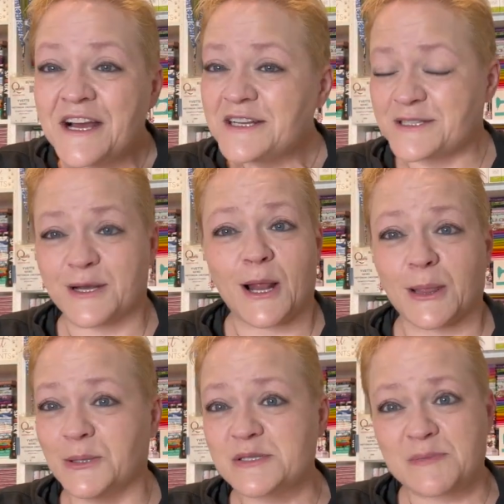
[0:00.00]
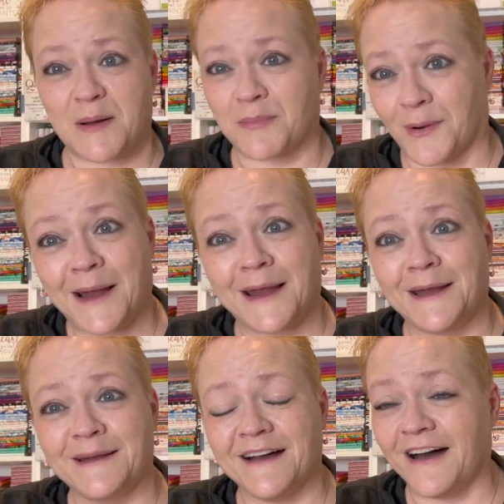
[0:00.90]
Did I lose my
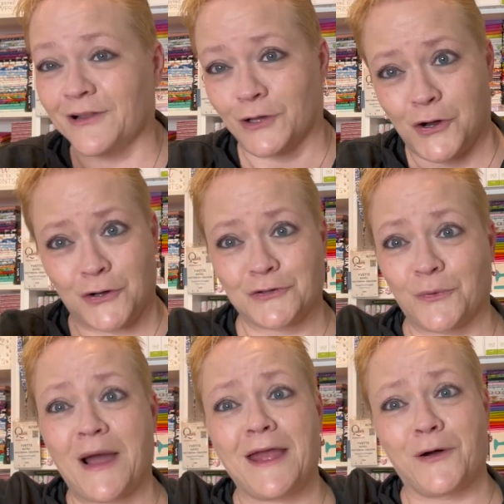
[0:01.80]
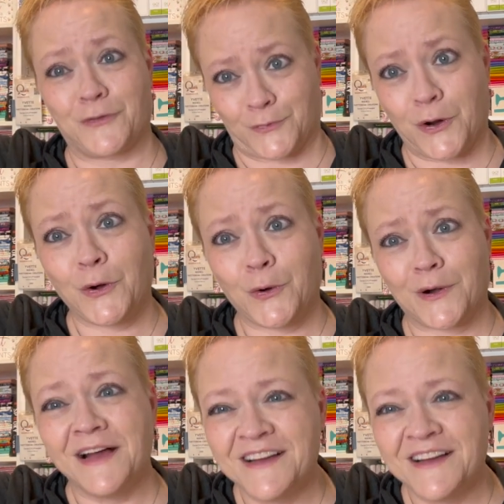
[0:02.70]
brain along the way on the road?